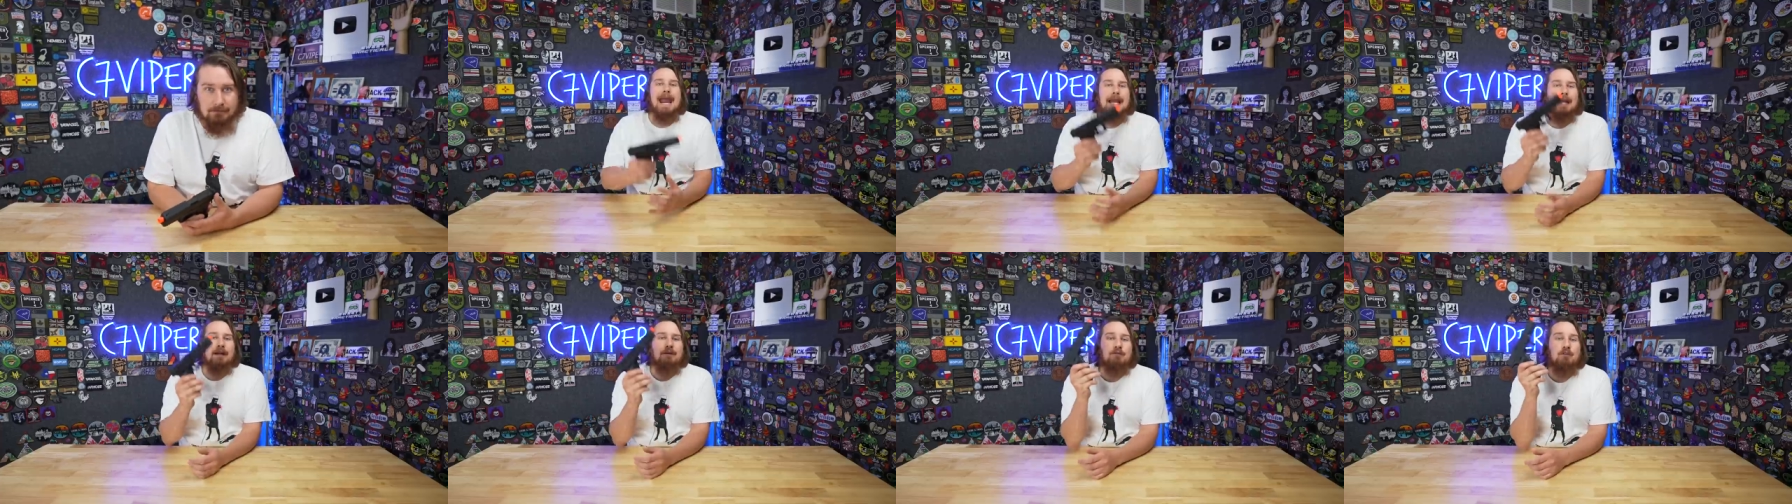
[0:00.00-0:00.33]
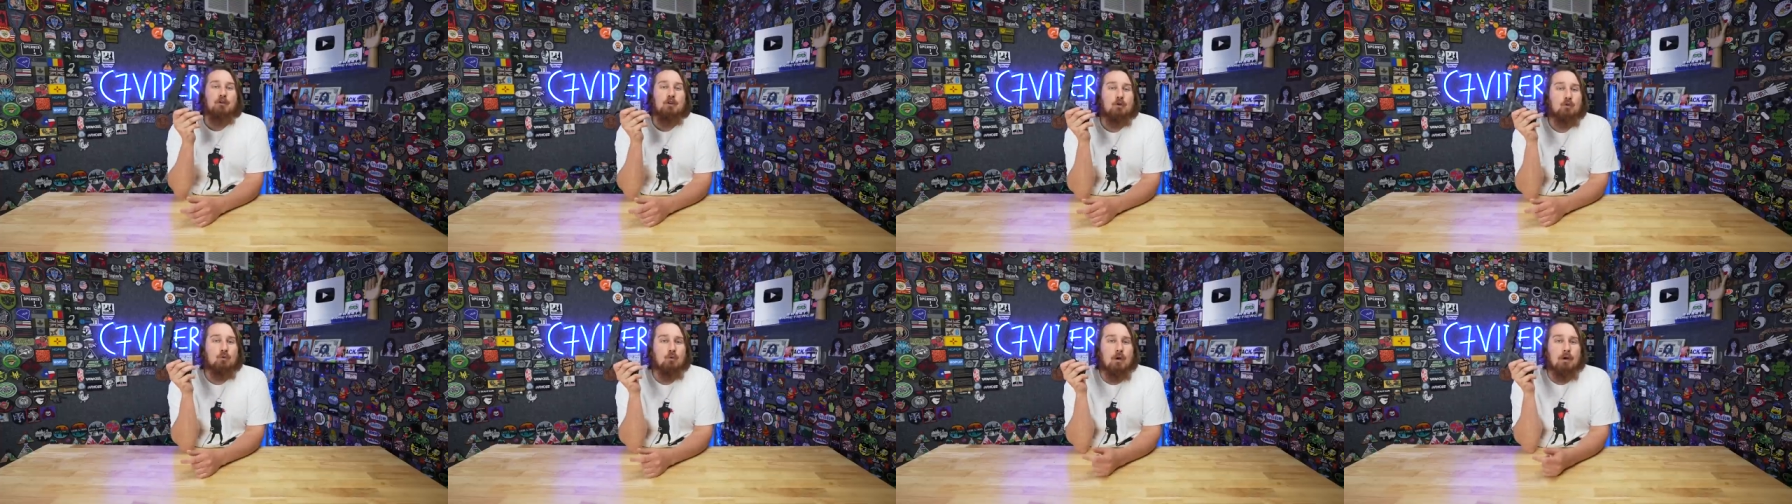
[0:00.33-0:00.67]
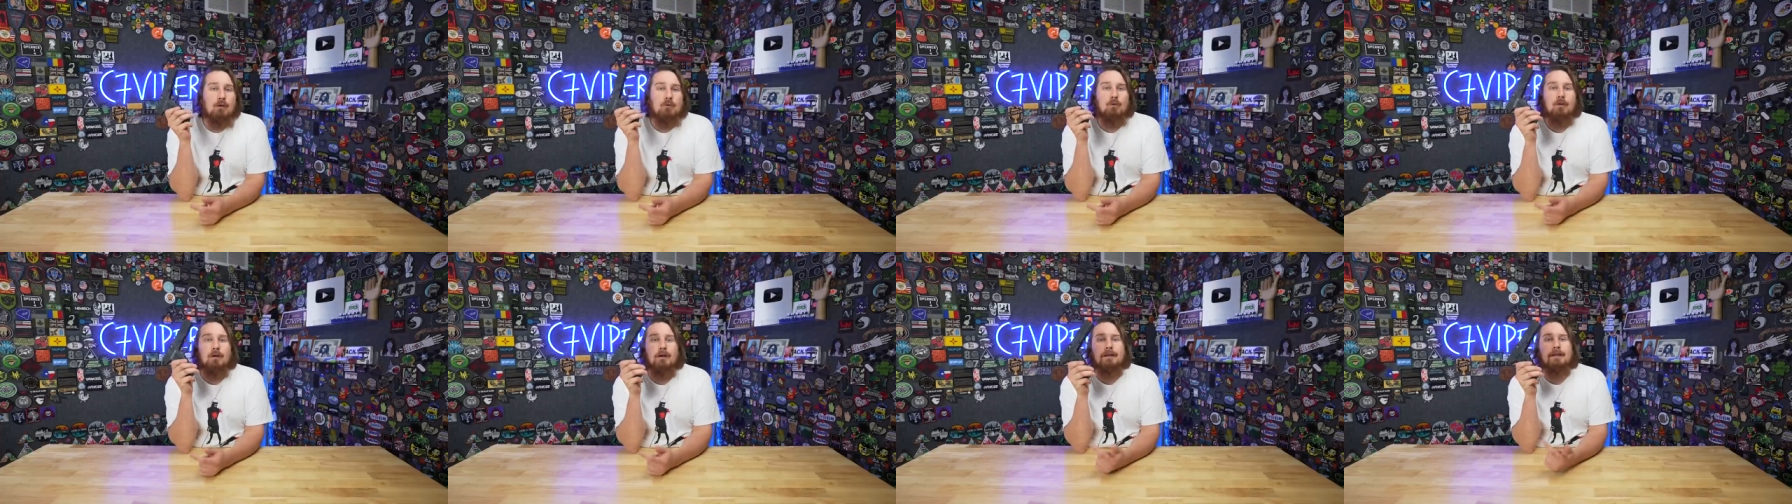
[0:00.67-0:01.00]
And if you
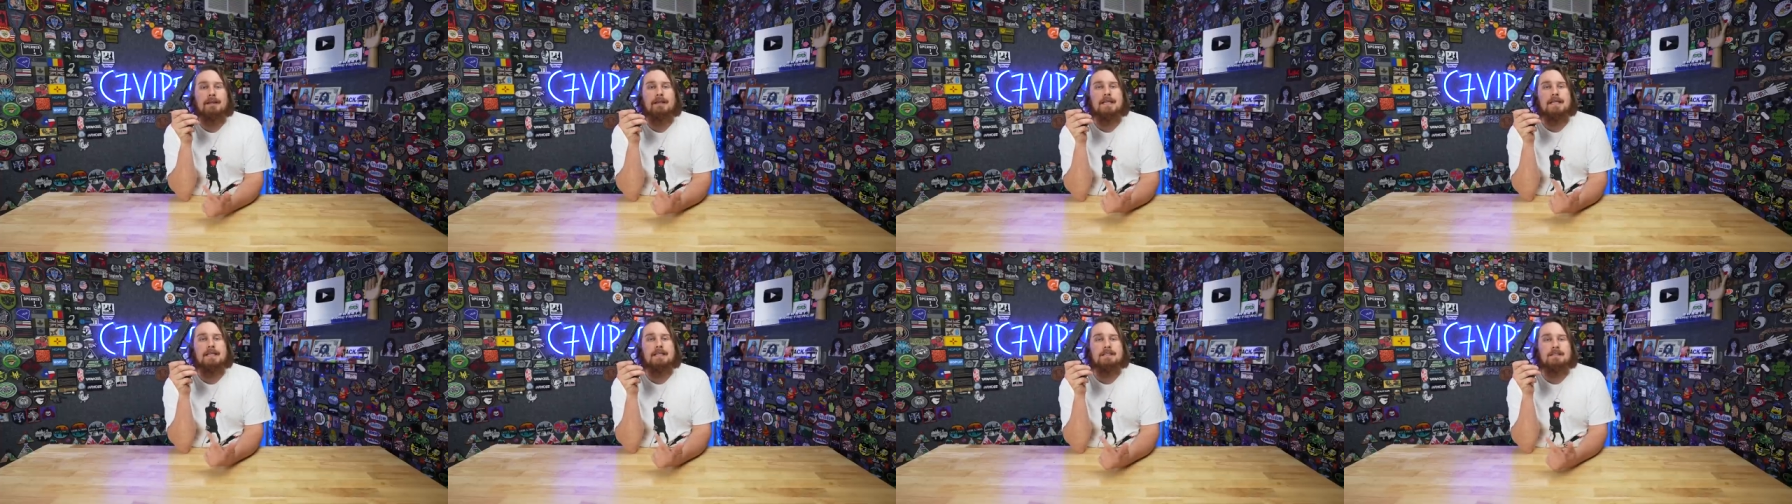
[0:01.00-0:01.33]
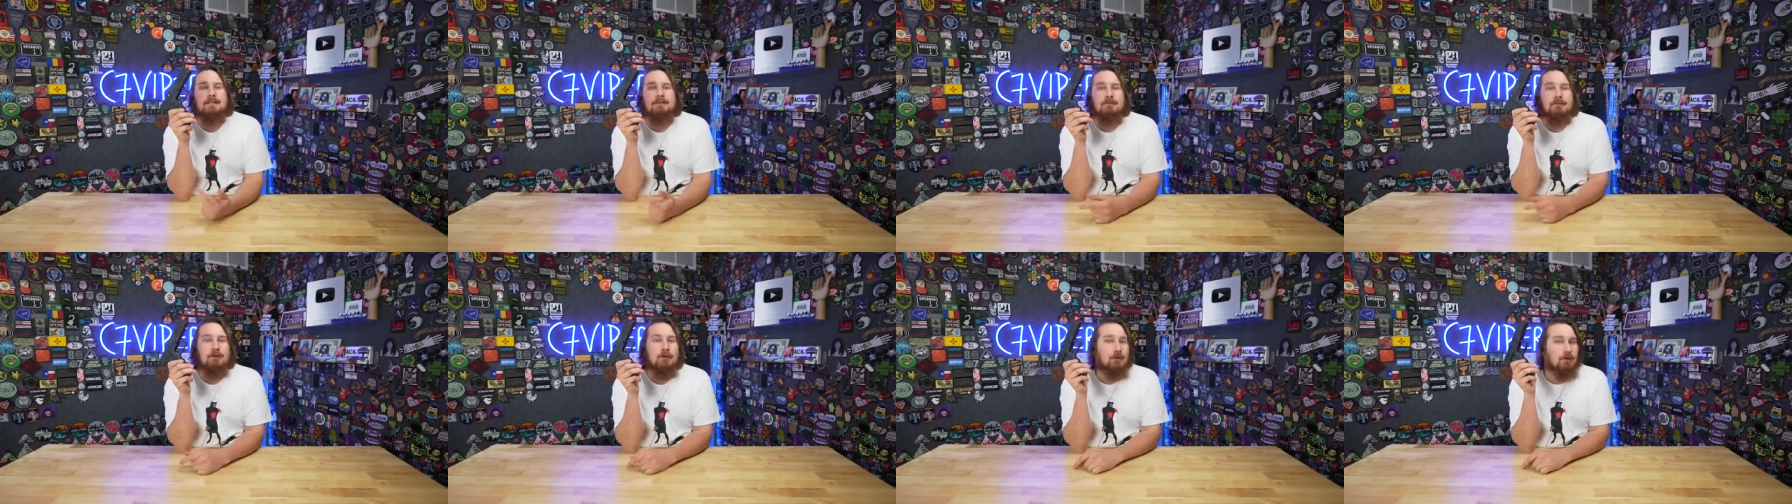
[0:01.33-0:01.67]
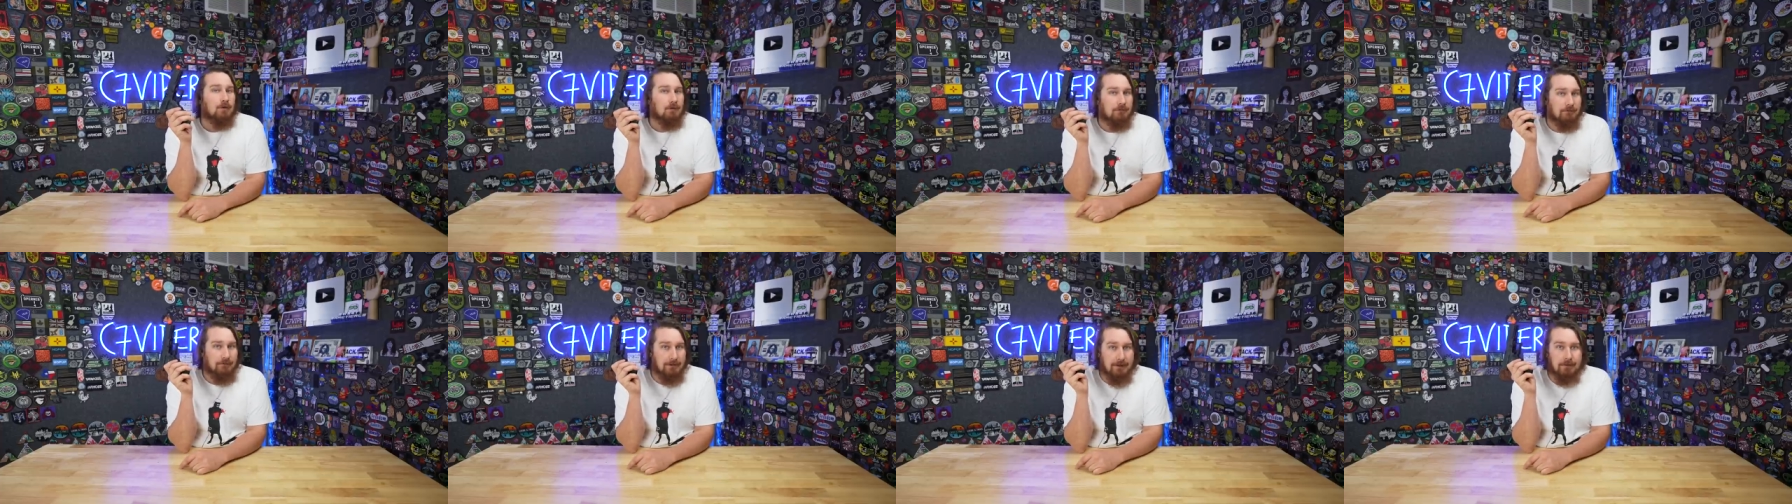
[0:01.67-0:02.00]
want one of these of
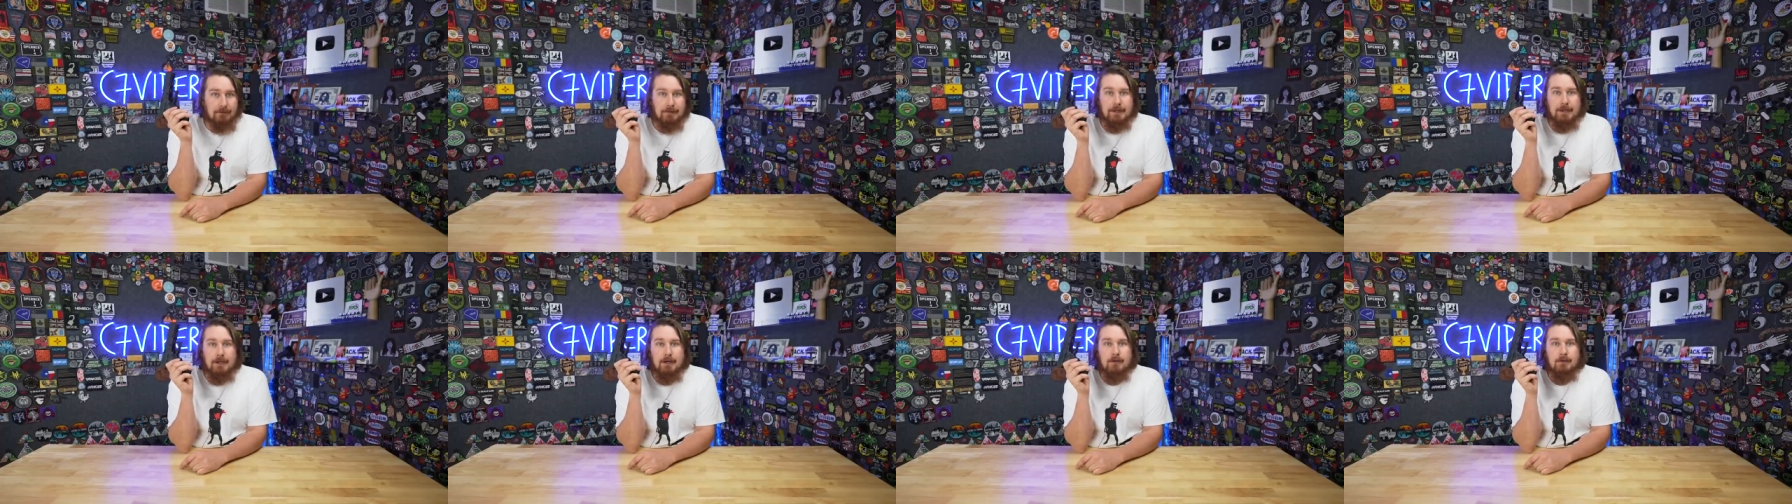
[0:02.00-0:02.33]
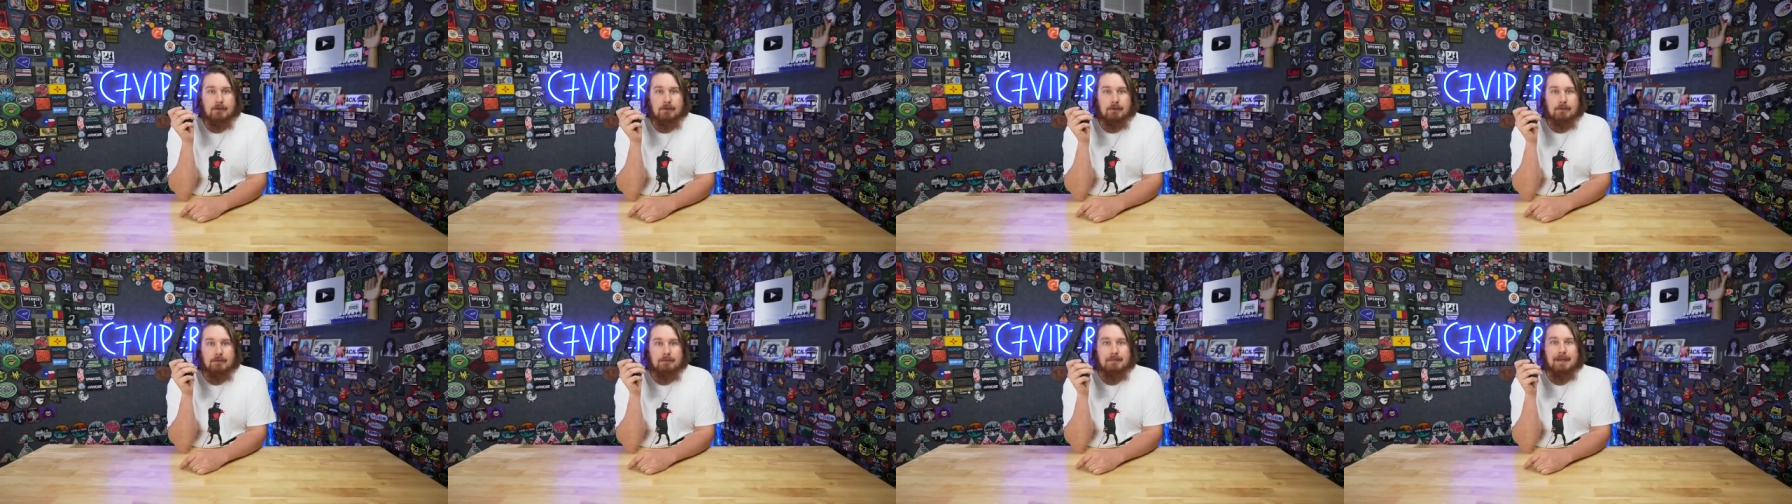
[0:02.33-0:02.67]
your very own,